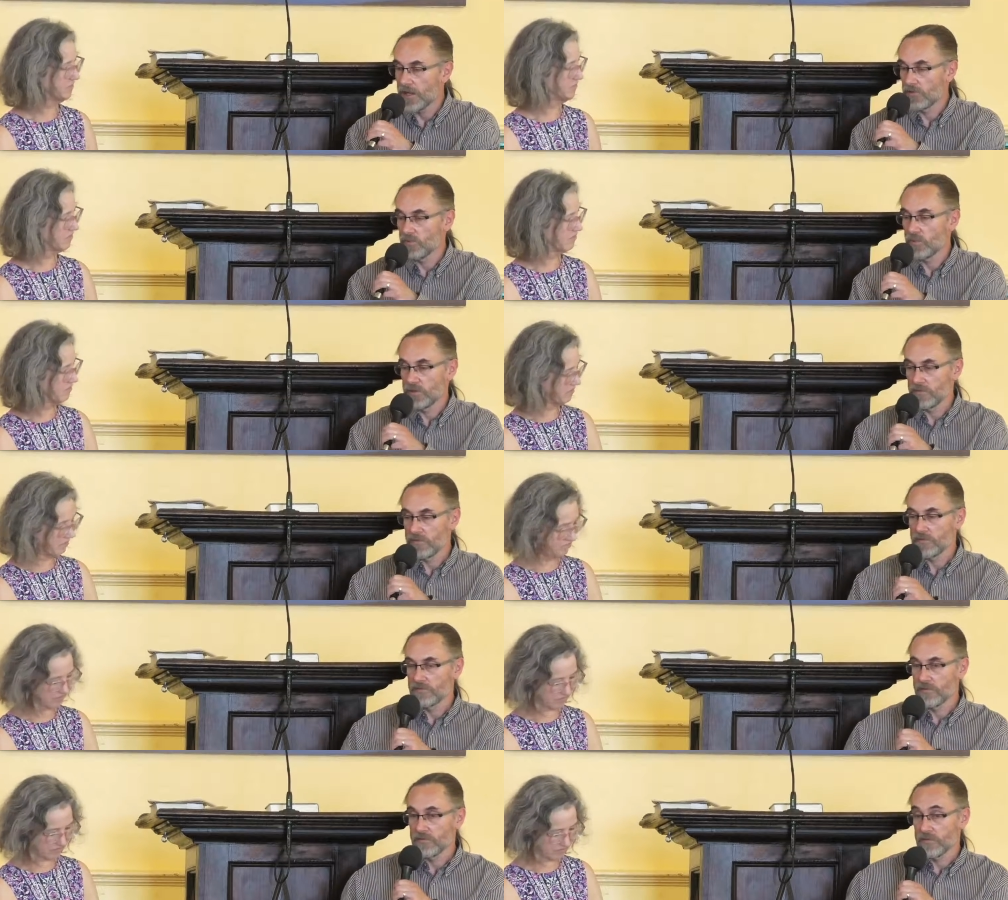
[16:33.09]
Speaker 1: at one of the
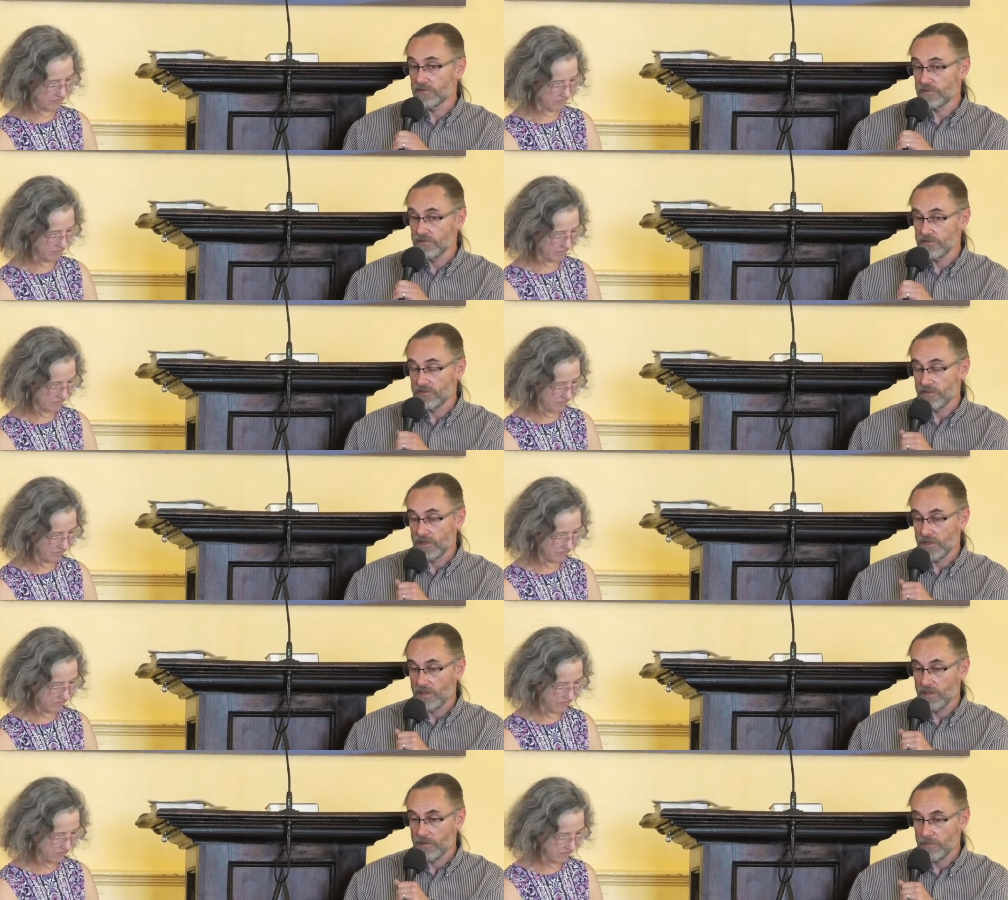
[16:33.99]
services,
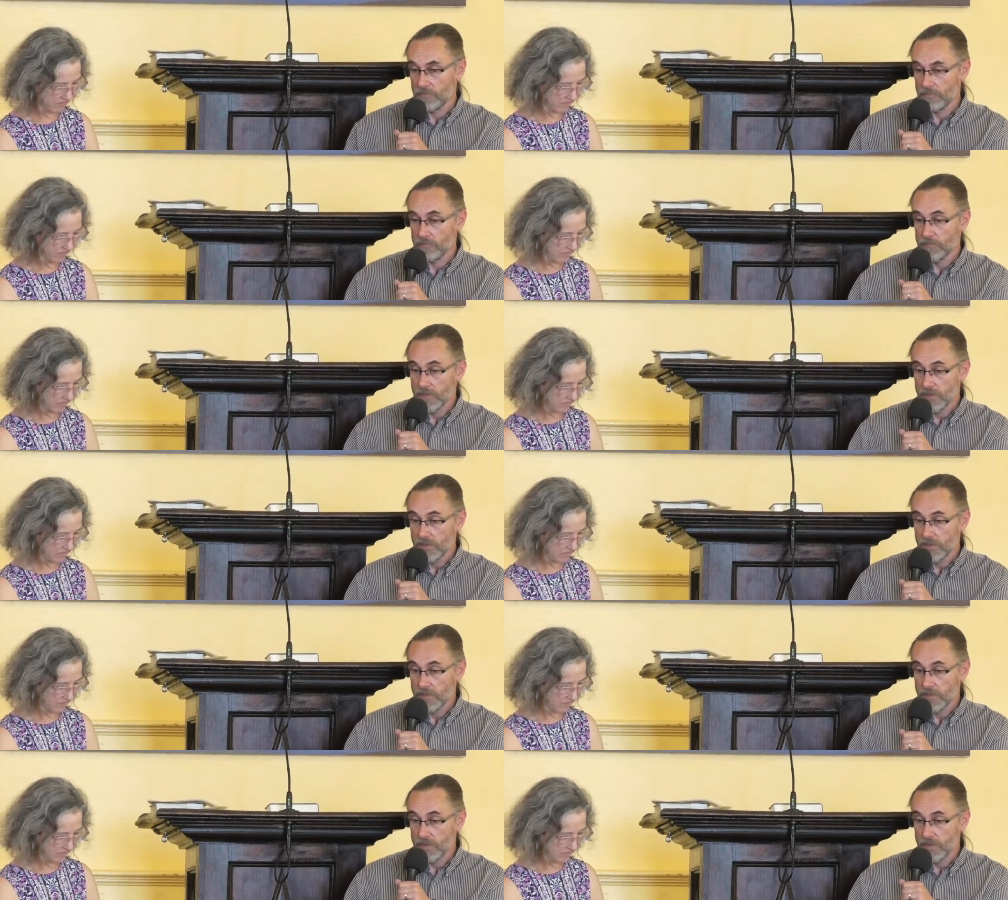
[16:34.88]
um,